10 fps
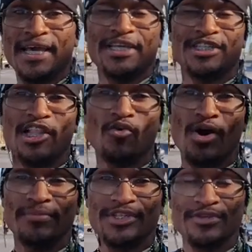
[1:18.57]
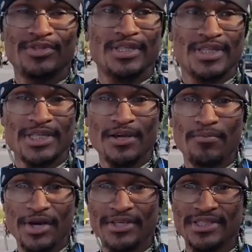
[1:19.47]
And shalom to you sincere
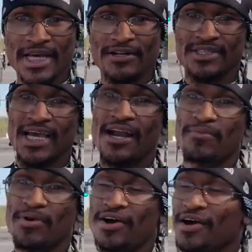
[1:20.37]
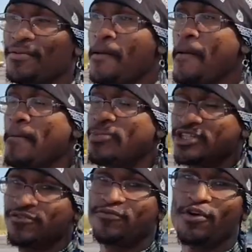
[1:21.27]
brothers that are scattered abroad,
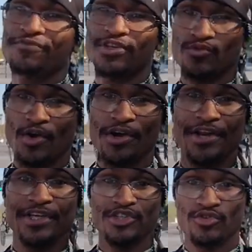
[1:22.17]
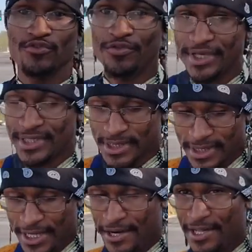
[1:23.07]
pushing forth this word in truth and
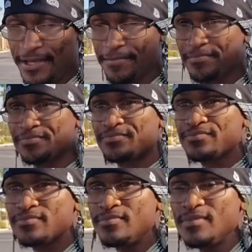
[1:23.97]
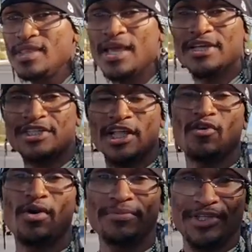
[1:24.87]
sincerity. And
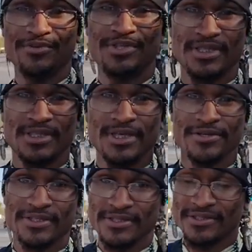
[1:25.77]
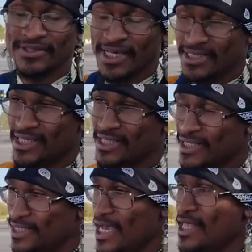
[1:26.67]
shalom to you sincere sisters that's
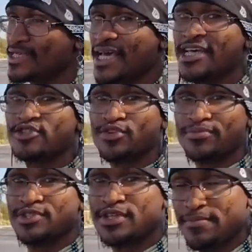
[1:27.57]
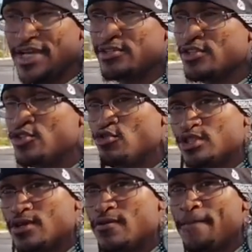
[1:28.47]
listening in silence as the scriptures command you to do
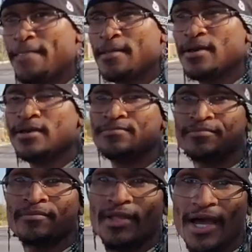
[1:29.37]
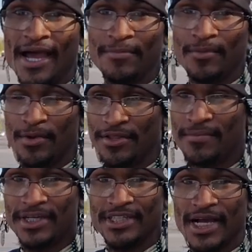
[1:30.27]
so. I am the brother
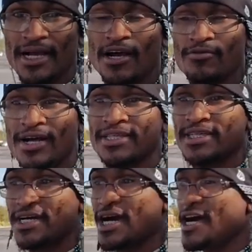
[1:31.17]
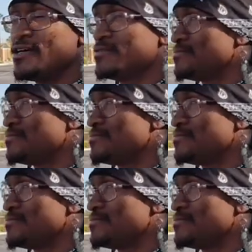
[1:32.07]
Mashiach Ira Zakah.